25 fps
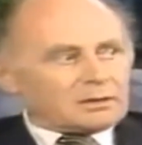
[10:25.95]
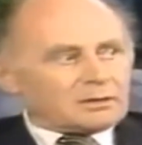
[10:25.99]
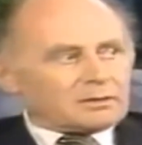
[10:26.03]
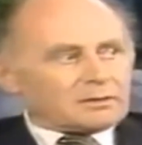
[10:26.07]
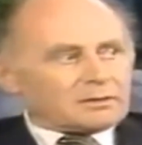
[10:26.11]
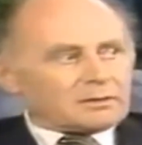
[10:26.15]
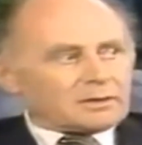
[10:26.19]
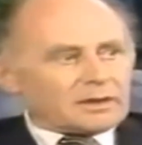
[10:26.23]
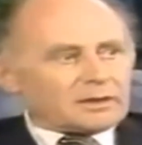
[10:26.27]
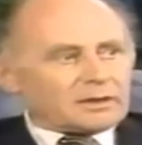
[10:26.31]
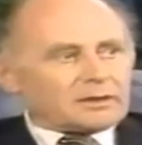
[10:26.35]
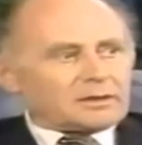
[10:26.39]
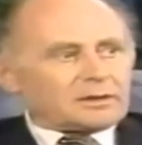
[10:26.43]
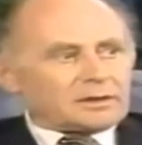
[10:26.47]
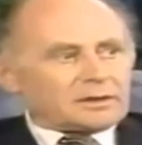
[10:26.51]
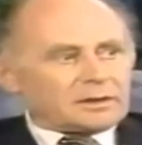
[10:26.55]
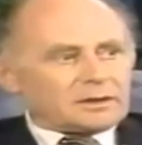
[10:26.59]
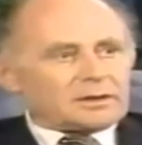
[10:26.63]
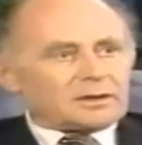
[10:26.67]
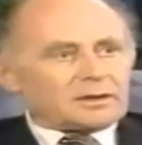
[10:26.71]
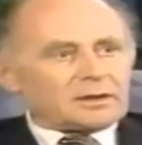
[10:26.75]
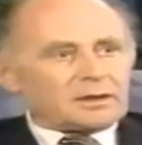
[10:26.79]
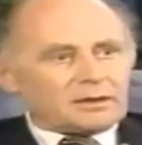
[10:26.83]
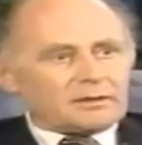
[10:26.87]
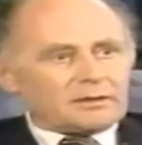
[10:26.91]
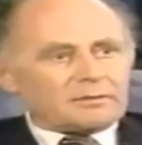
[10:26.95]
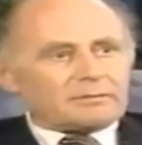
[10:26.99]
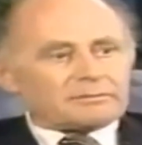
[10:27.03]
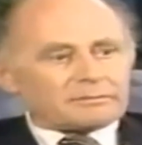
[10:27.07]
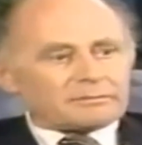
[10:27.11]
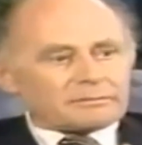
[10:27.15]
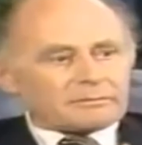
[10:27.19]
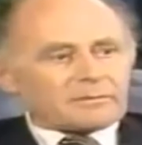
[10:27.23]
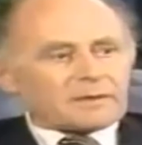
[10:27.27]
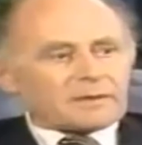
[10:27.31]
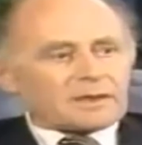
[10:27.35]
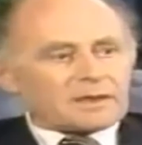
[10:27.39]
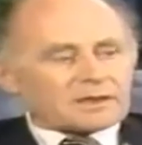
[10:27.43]
than the
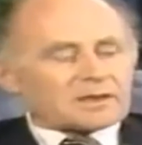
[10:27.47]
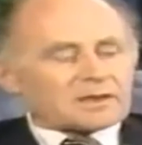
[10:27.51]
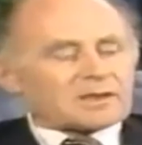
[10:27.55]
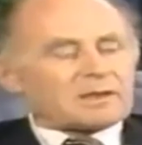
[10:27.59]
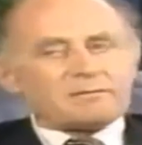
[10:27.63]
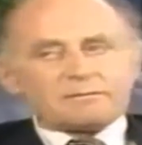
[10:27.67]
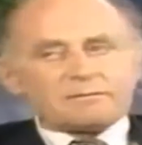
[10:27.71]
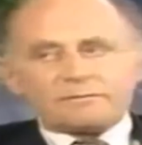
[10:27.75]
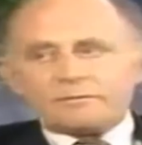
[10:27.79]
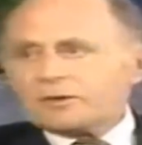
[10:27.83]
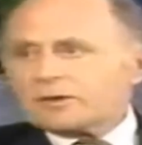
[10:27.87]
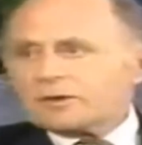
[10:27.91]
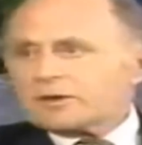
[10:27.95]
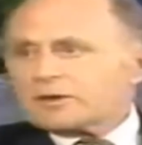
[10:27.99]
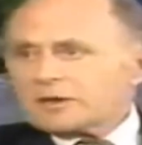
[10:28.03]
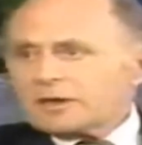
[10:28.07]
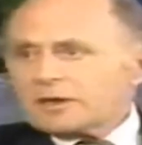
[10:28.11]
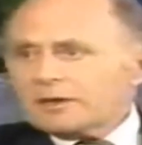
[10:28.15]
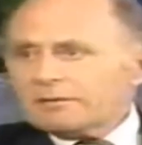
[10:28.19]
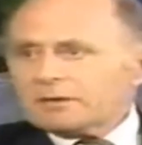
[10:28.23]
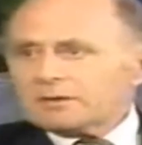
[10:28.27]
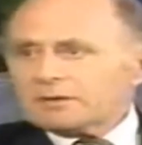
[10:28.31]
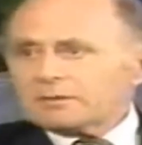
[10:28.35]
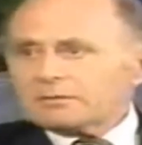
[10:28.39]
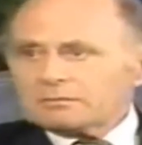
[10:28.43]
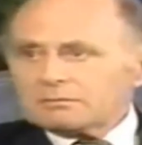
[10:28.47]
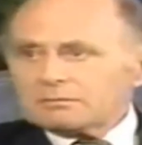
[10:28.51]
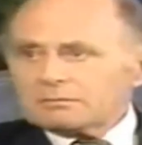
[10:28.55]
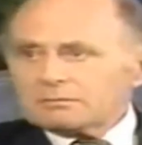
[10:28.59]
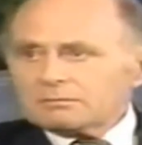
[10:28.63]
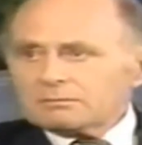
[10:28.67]
747.